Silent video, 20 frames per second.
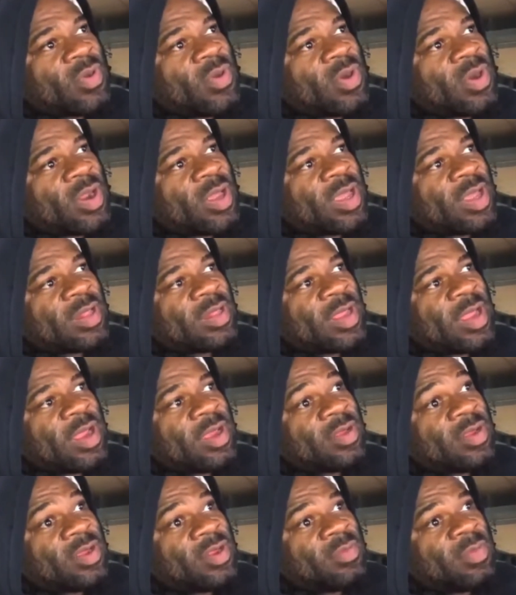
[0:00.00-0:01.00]
In order to get
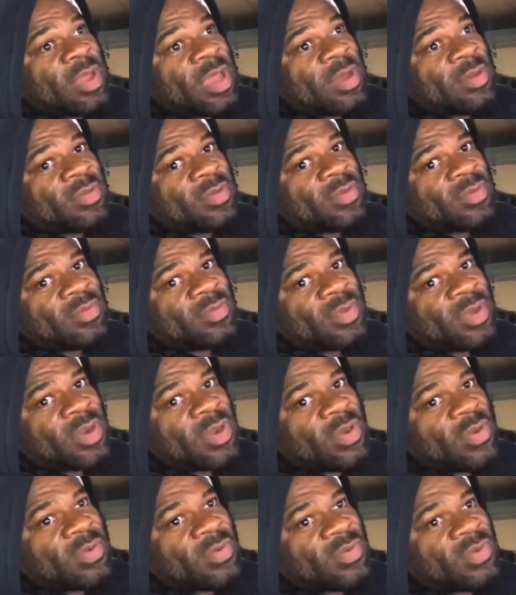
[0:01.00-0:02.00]
there, you need to be able to
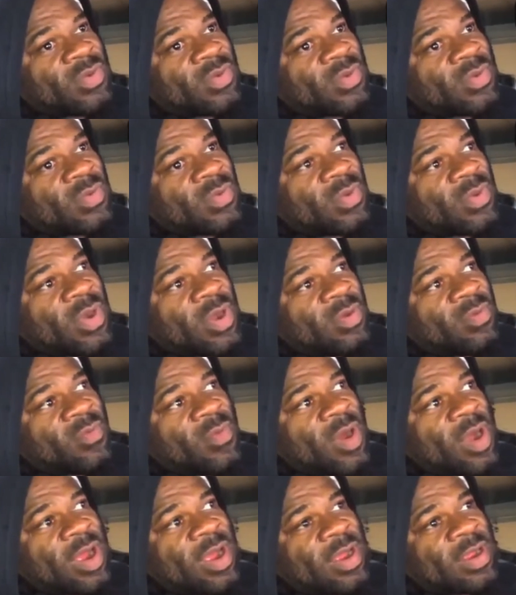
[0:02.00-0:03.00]
you know to
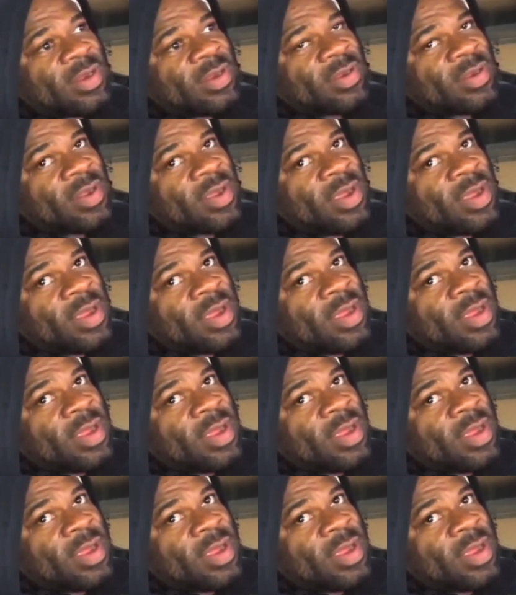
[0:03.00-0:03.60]
unwind,